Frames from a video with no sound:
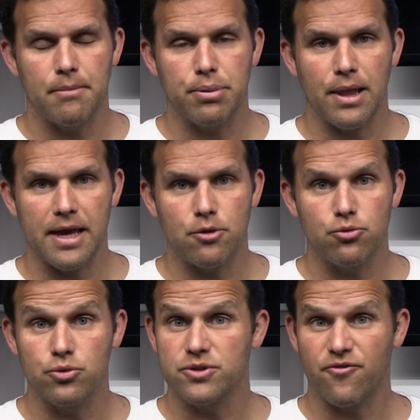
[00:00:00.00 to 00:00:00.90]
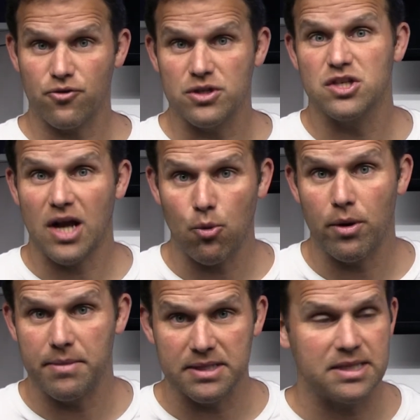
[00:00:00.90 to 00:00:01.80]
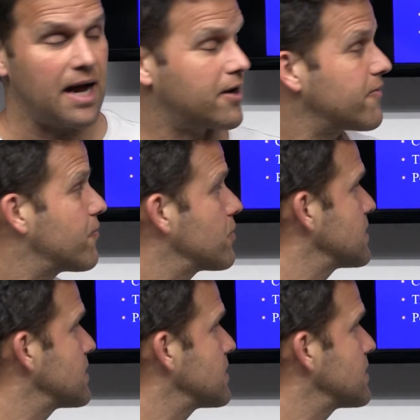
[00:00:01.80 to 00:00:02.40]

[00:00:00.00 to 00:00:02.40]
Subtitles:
playing rules for women's soccer, for